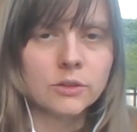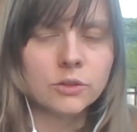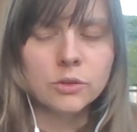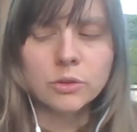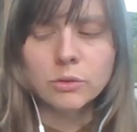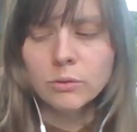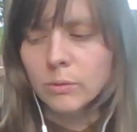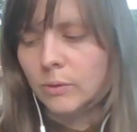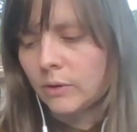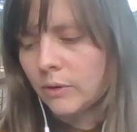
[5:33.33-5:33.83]

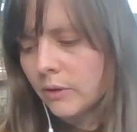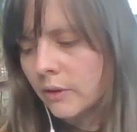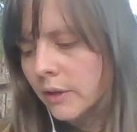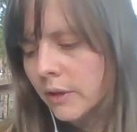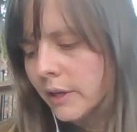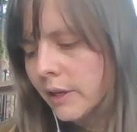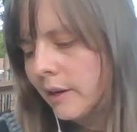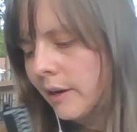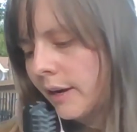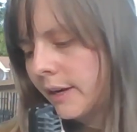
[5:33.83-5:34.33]
tool.
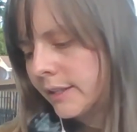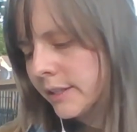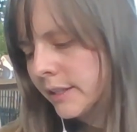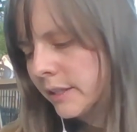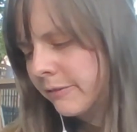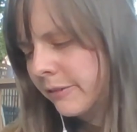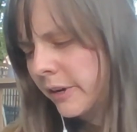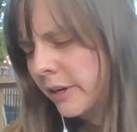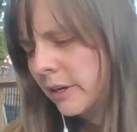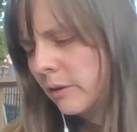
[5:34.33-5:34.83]
I did
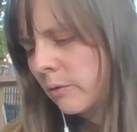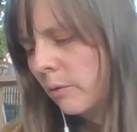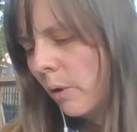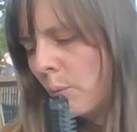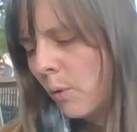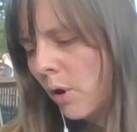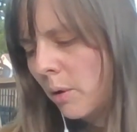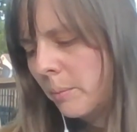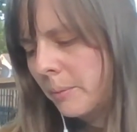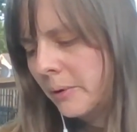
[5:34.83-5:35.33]
find a
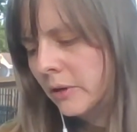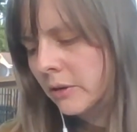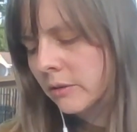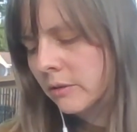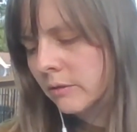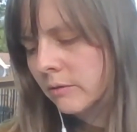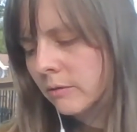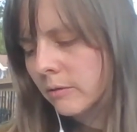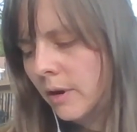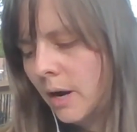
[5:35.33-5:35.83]
Walmart
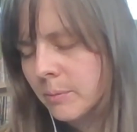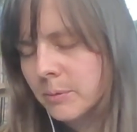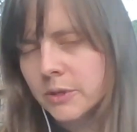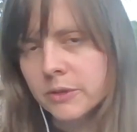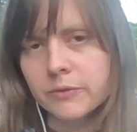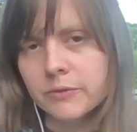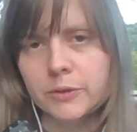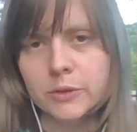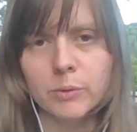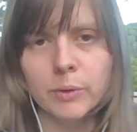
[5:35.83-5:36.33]

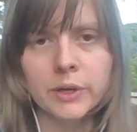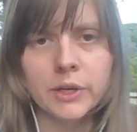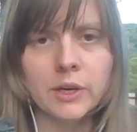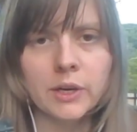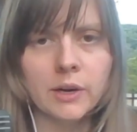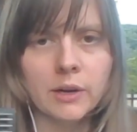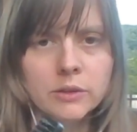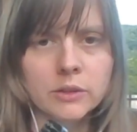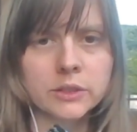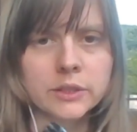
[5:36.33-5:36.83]
option for
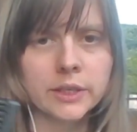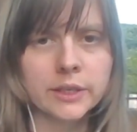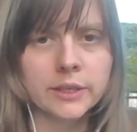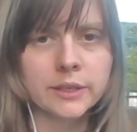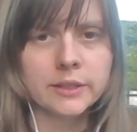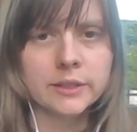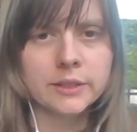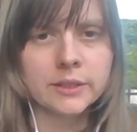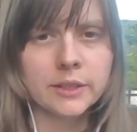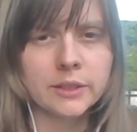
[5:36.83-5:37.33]
$20 that
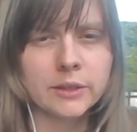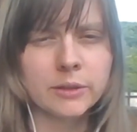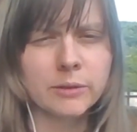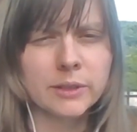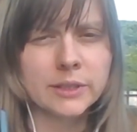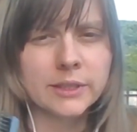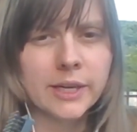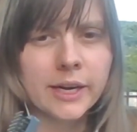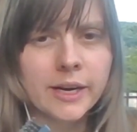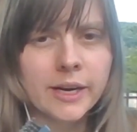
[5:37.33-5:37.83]
is either
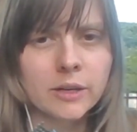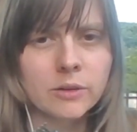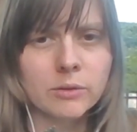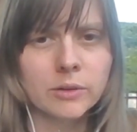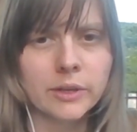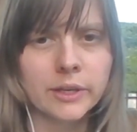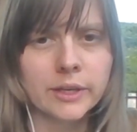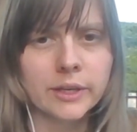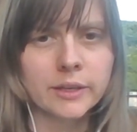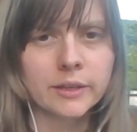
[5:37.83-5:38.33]
exact or
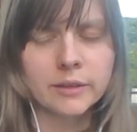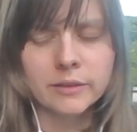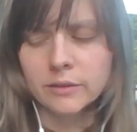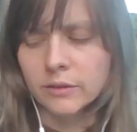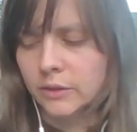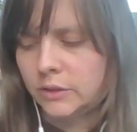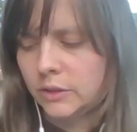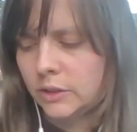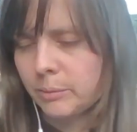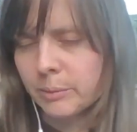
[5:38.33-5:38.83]
like it
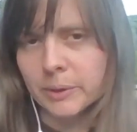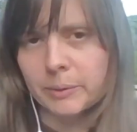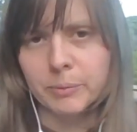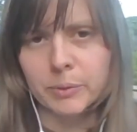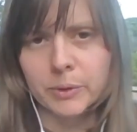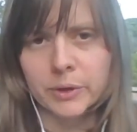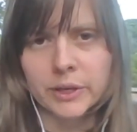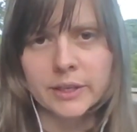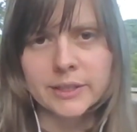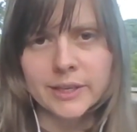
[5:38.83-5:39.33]
looks to be
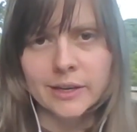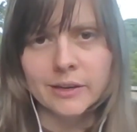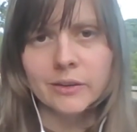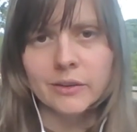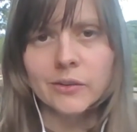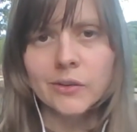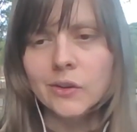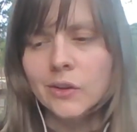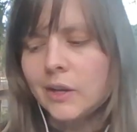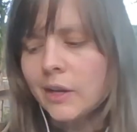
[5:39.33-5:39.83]
pretty
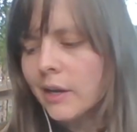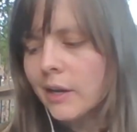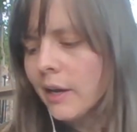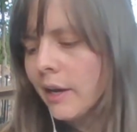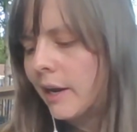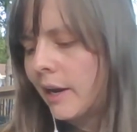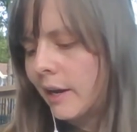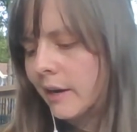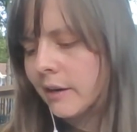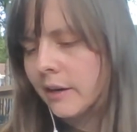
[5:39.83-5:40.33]
identical,
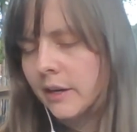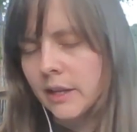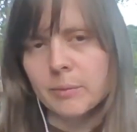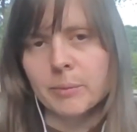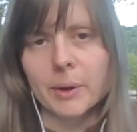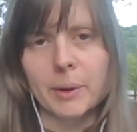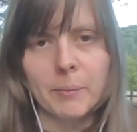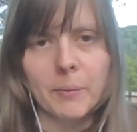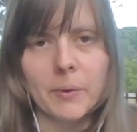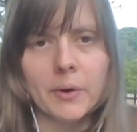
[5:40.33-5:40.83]
and an
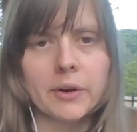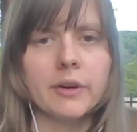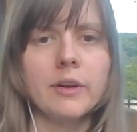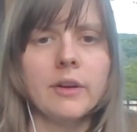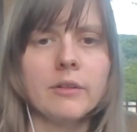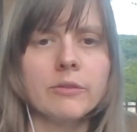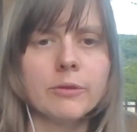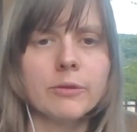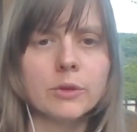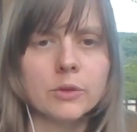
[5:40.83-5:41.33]
eBay one
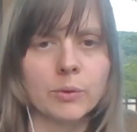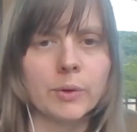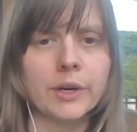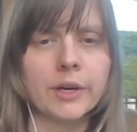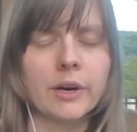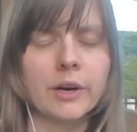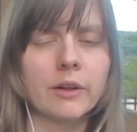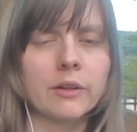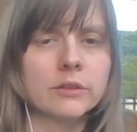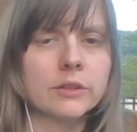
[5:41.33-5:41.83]
for
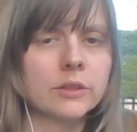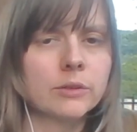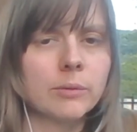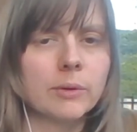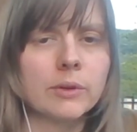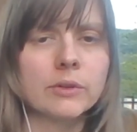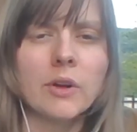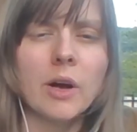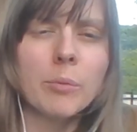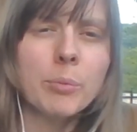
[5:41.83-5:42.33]
$20 as
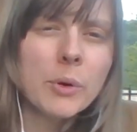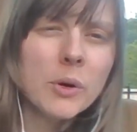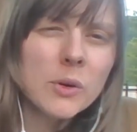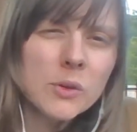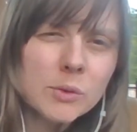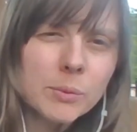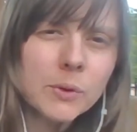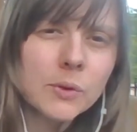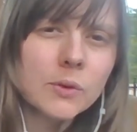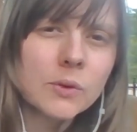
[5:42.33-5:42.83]
well. So I'll
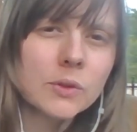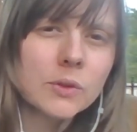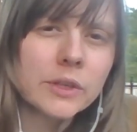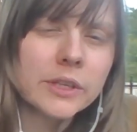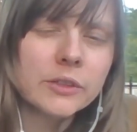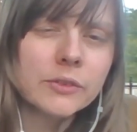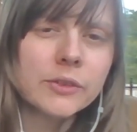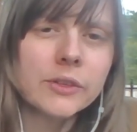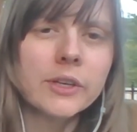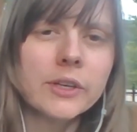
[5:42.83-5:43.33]
post both those
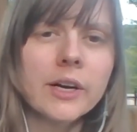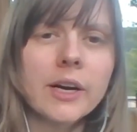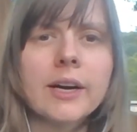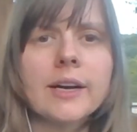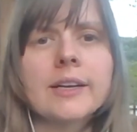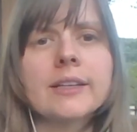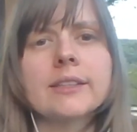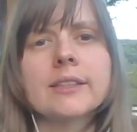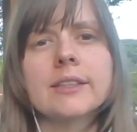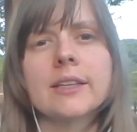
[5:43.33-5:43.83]
links for you
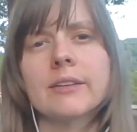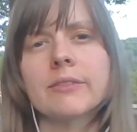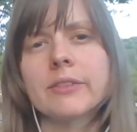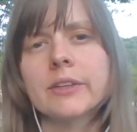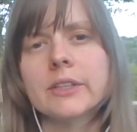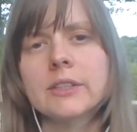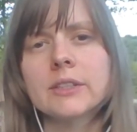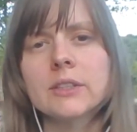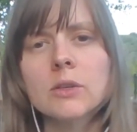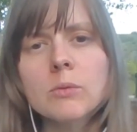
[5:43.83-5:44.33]
guys. If
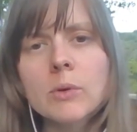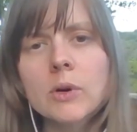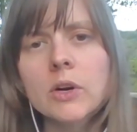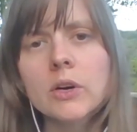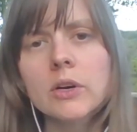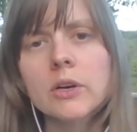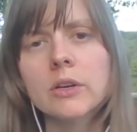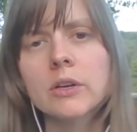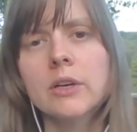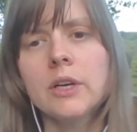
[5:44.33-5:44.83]
they still
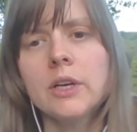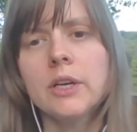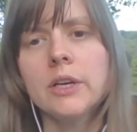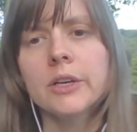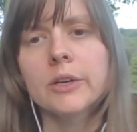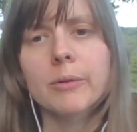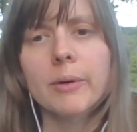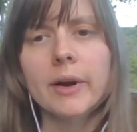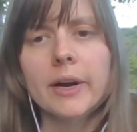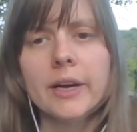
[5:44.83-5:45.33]
work,
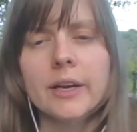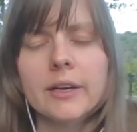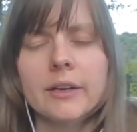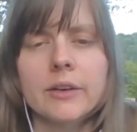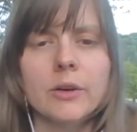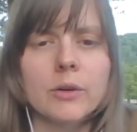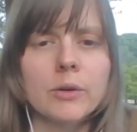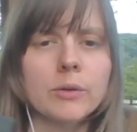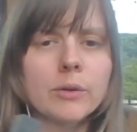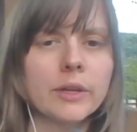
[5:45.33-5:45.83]
great. You
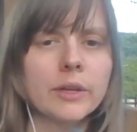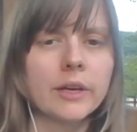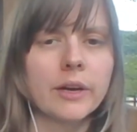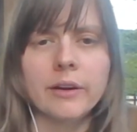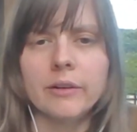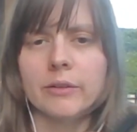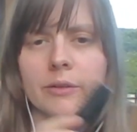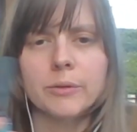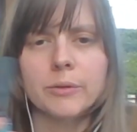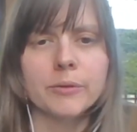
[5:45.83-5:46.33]
know, like I
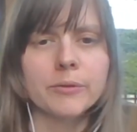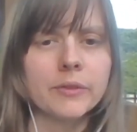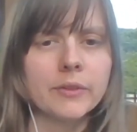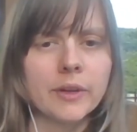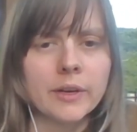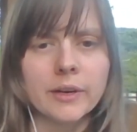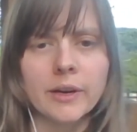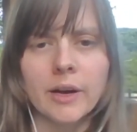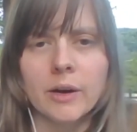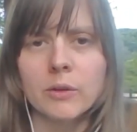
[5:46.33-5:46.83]
don't know
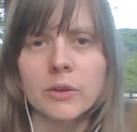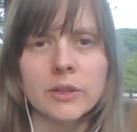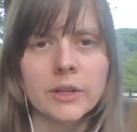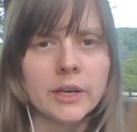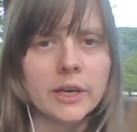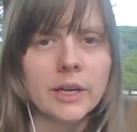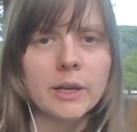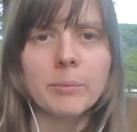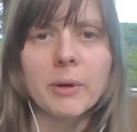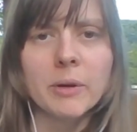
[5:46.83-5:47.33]
if how long
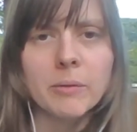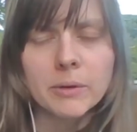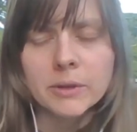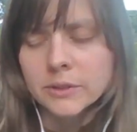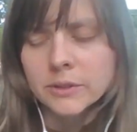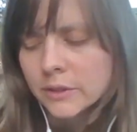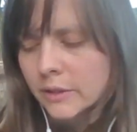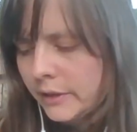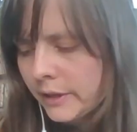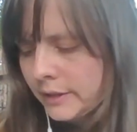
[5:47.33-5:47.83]
that eBay
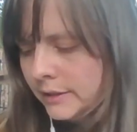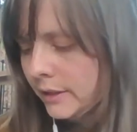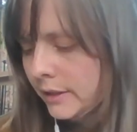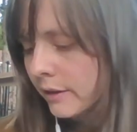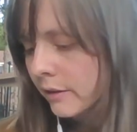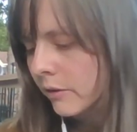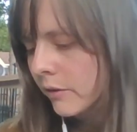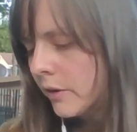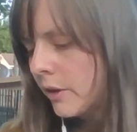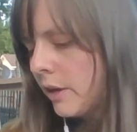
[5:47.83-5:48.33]
one's going to last. I
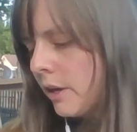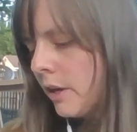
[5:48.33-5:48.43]
don't know.